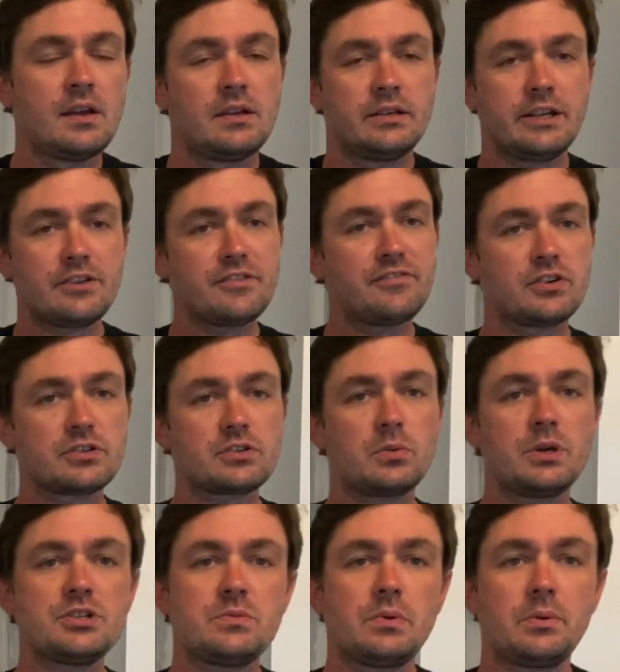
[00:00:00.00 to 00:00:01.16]
Now, the first
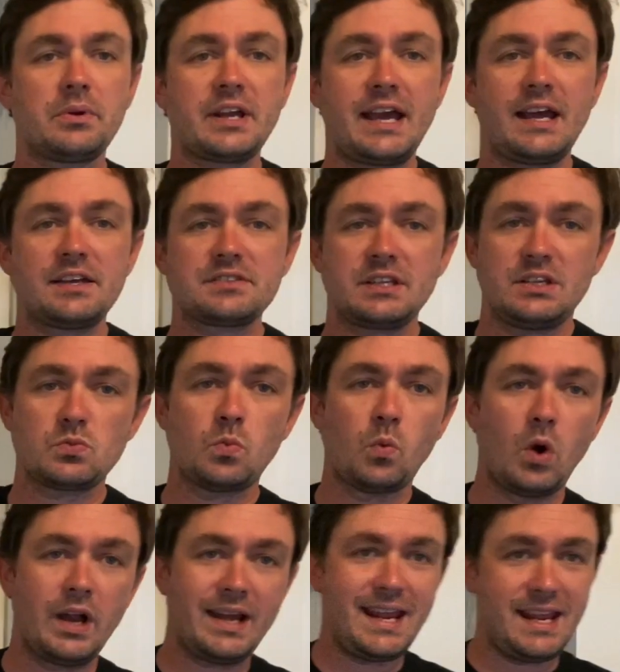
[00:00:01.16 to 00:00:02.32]
question we want to ask is,
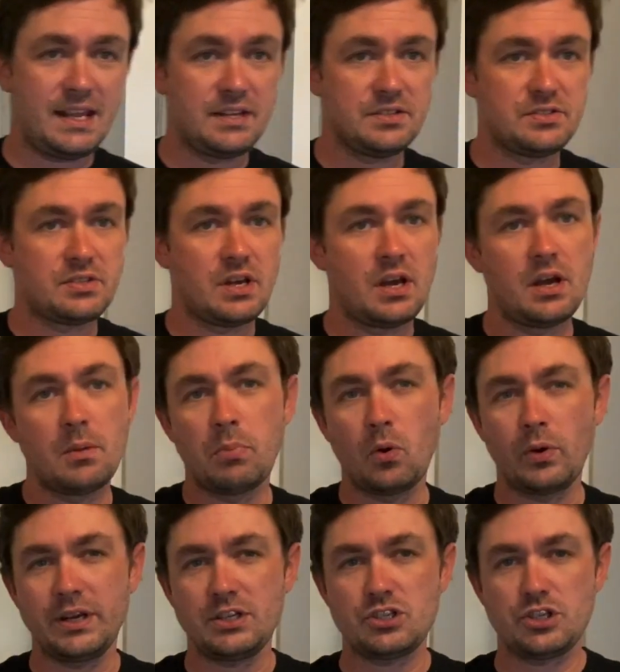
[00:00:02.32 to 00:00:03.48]
what is
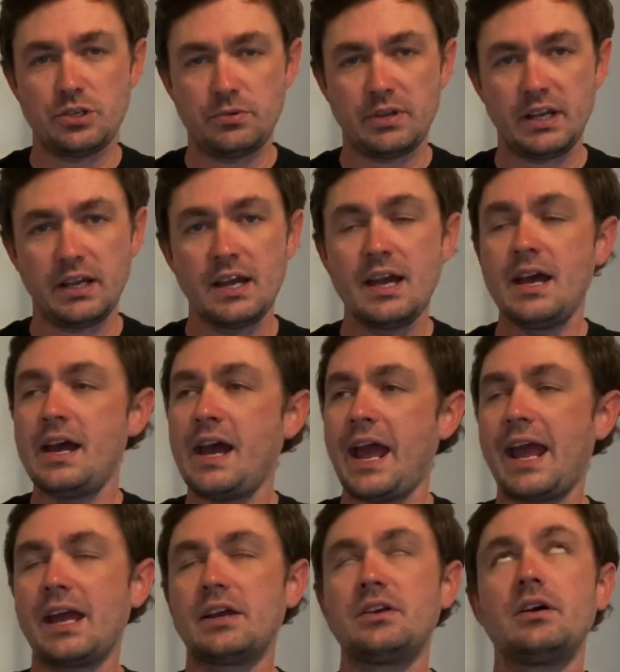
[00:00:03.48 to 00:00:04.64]
point shooting?
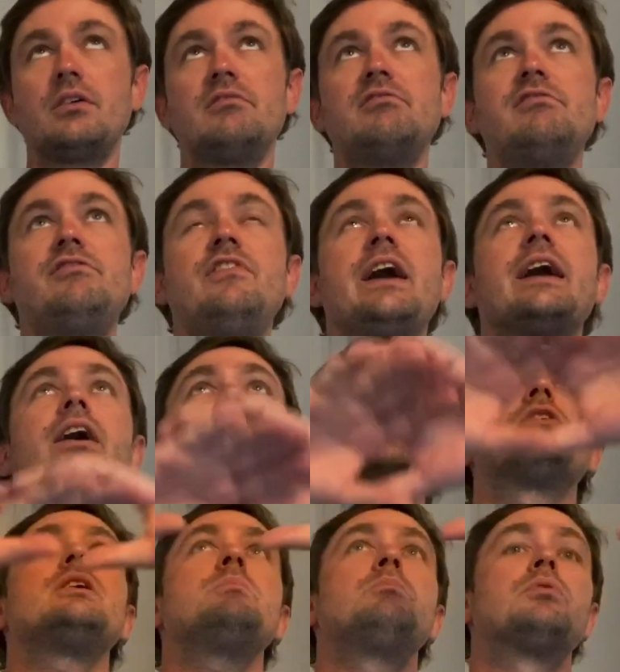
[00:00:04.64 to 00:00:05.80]
And
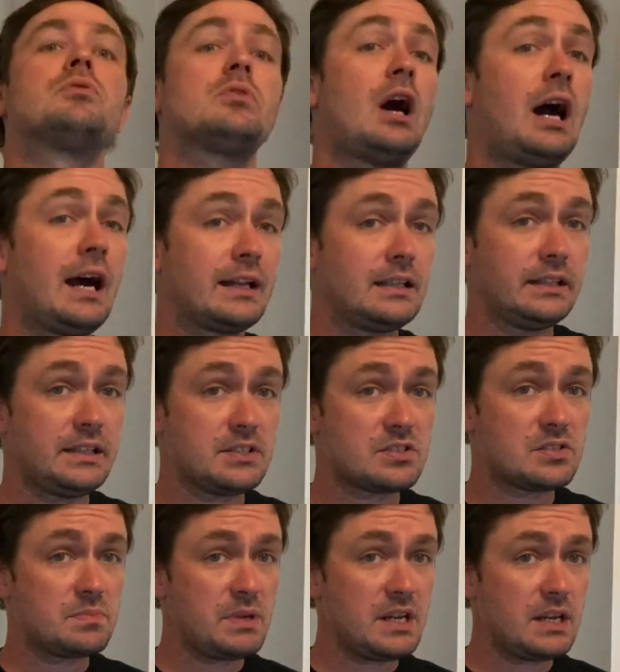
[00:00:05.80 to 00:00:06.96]
very broadly
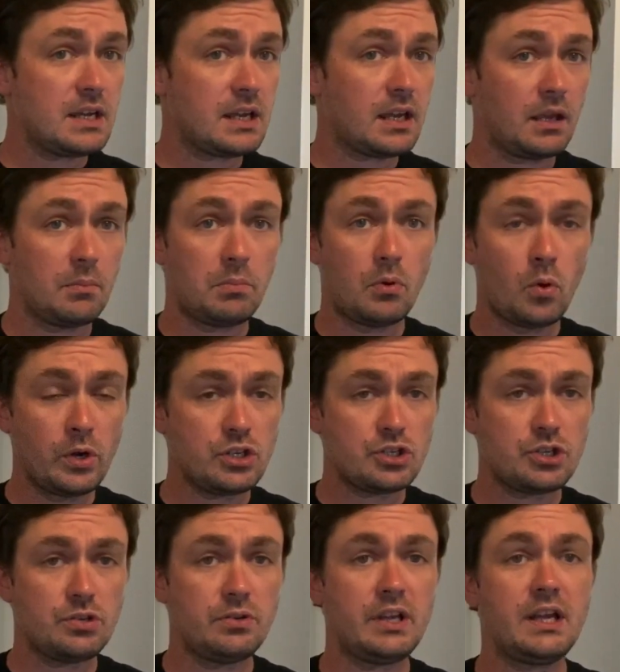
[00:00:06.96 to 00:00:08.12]
speaking, point
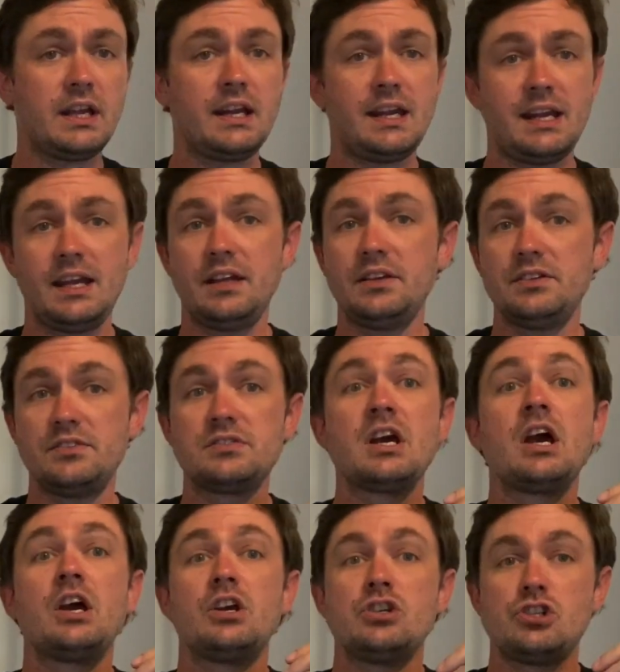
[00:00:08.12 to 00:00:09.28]
shooting is
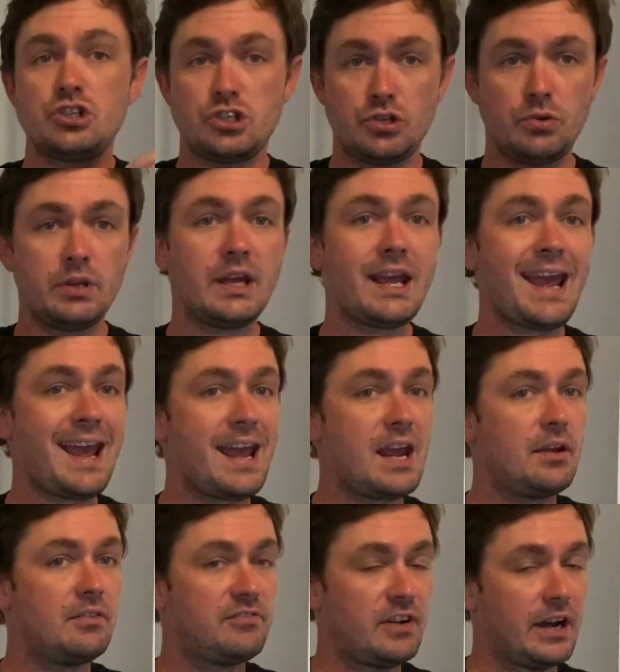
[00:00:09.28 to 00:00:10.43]
shooting a
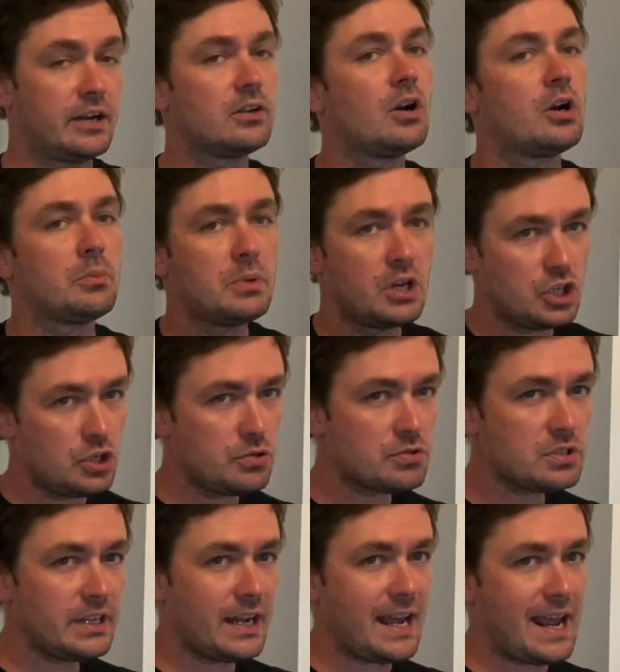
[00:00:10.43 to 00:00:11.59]
firearm,
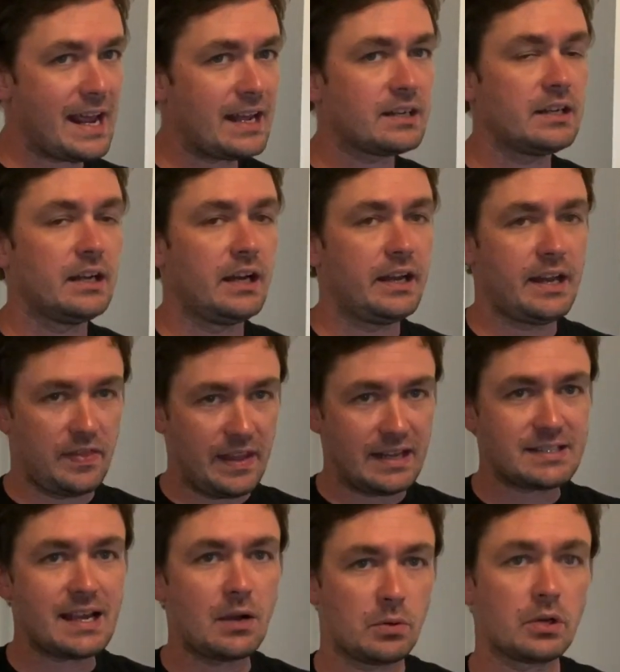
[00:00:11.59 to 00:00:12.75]
usually a handgun, and that's
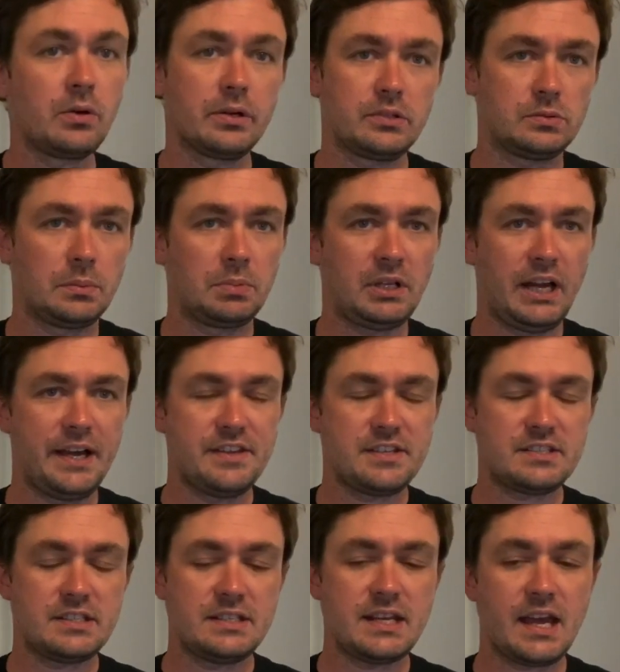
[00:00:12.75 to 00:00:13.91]
how we're going to apply this
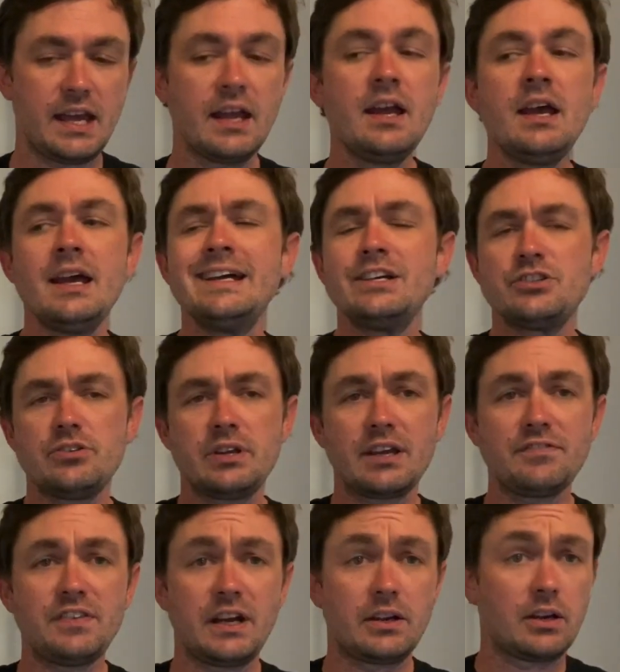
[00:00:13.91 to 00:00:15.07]
today. Shooting a
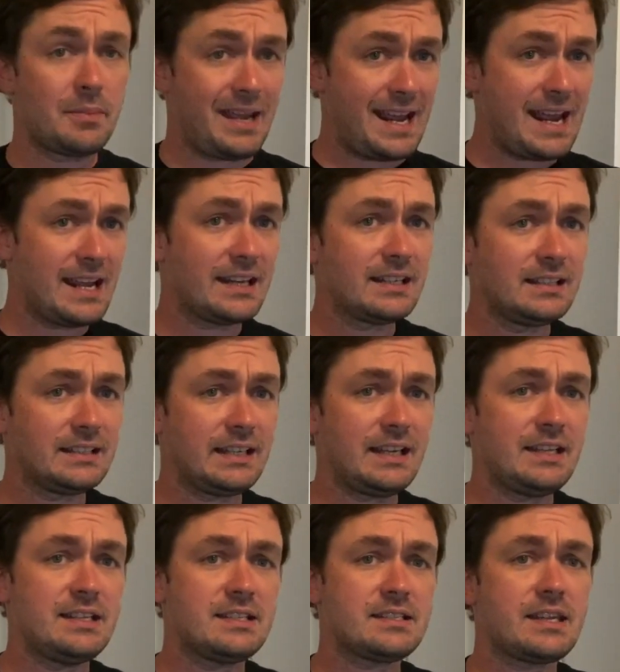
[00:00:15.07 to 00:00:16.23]
firearm, a handgun in
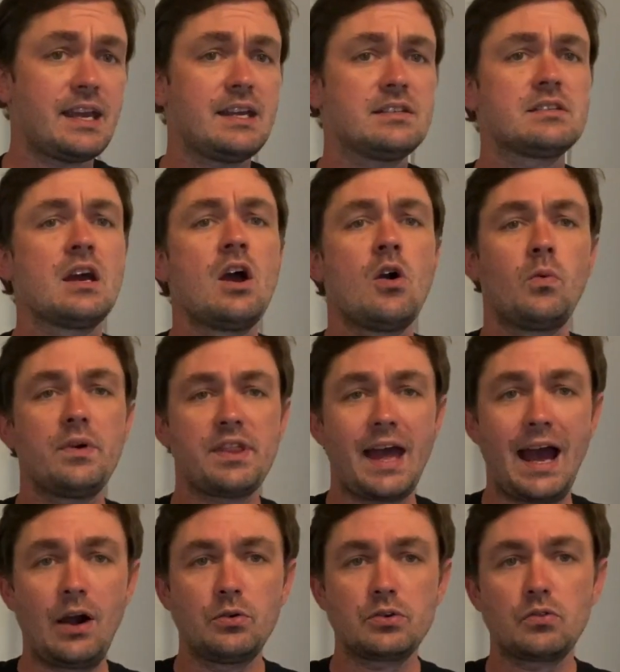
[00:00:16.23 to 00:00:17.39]
this case,
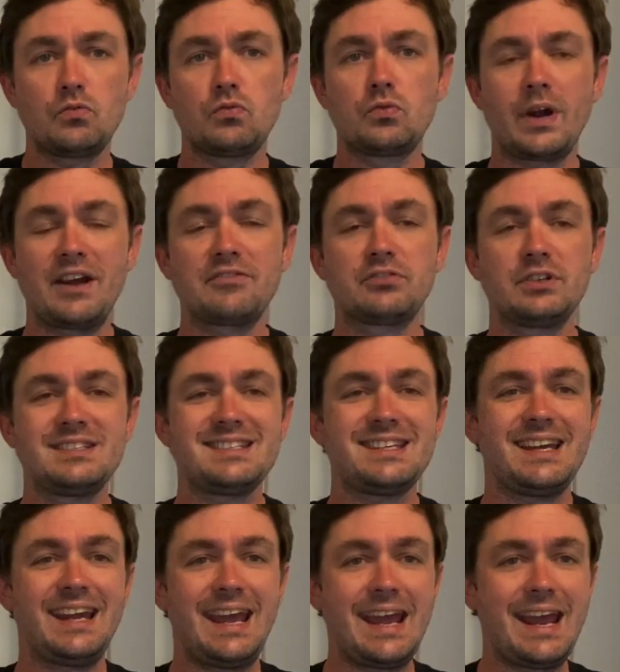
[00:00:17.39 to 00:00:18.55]
without
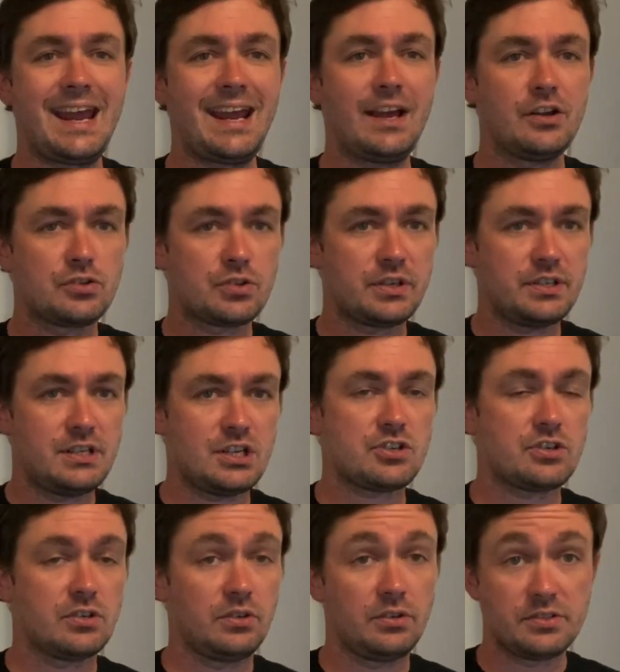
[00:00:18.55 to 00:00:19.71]
referencing a
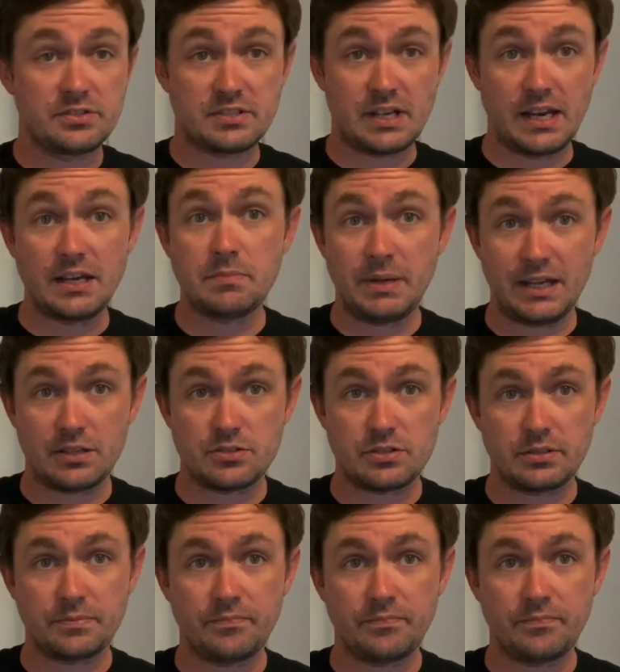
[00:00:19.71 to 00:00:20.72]
traditional sight picture.